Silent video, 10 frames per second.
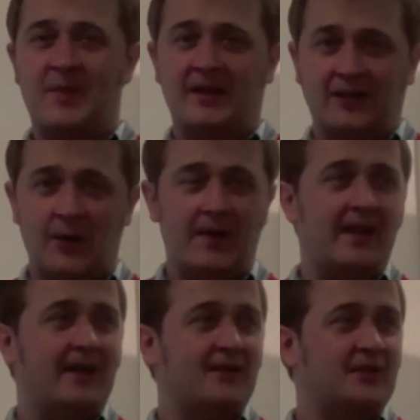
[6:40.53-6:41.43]
been going
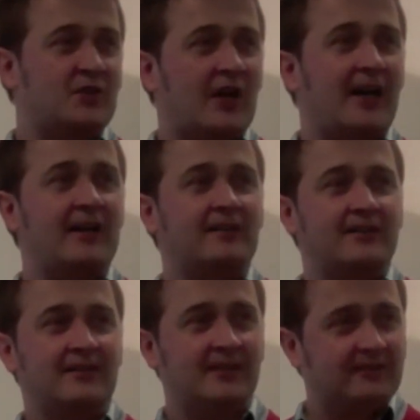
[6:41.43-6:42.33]
there as a child,
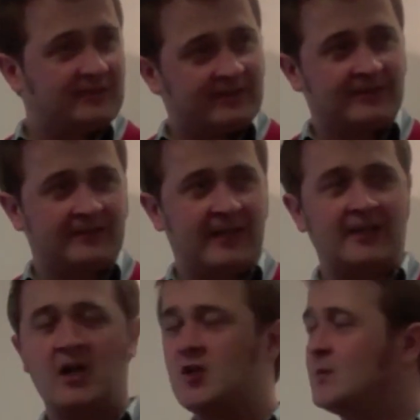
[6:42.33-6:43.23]
you know, the
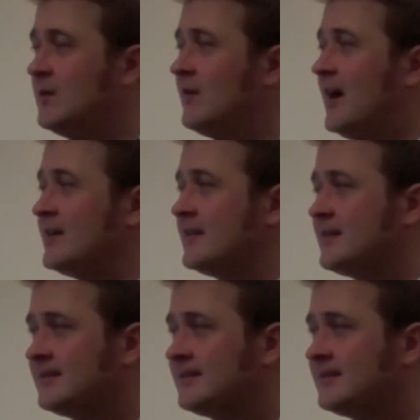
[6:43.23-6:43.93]
engagement rises.